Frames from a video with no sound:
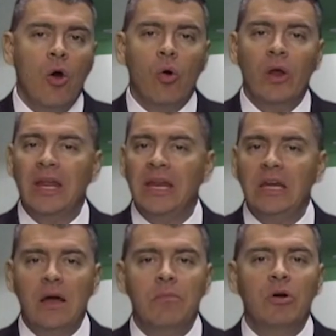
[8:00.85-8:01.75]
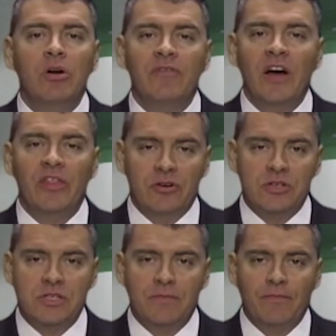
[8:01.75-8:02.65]
or any number of
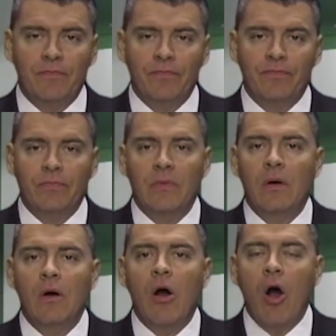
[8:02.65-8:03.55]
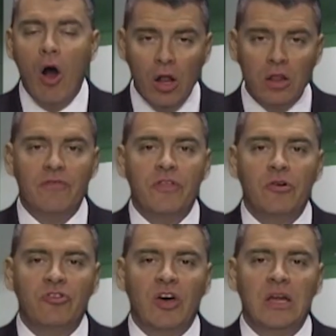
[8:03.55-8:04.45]
others. All of
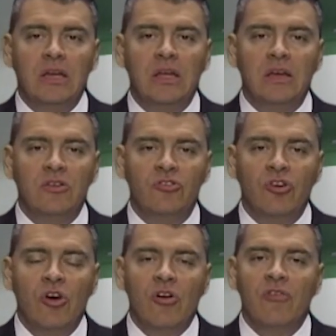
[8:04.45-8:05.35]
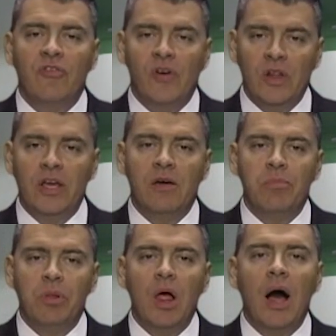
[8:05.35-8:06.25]
those ideas fully
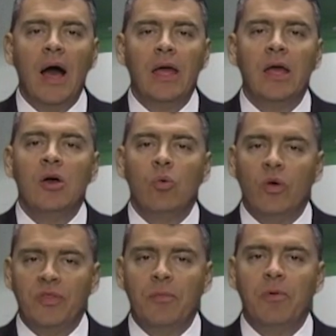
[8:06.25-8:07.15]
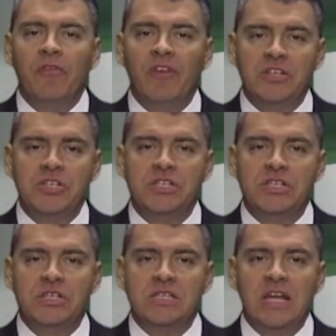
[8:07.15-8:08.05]
comply with the professions
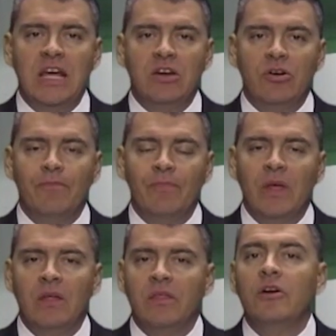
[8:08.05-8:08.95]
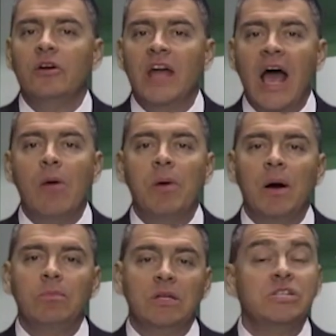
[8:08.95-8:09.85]
of the standard that are now
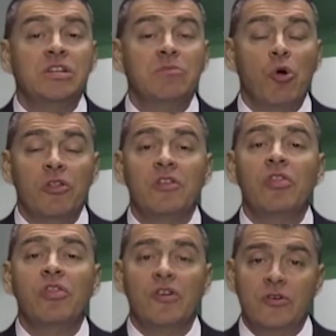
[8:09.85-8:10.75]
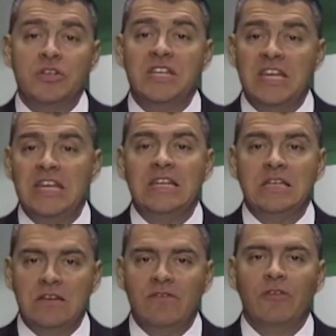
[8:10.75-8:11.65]
published in more than
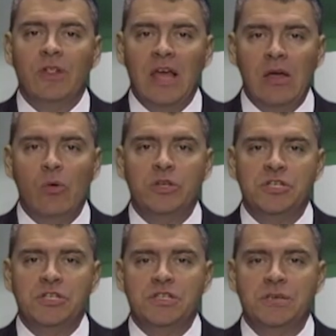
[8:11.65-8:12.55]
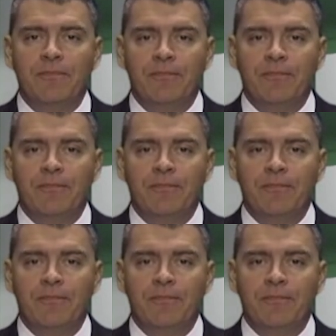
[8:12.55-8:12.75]
thirteen different languages.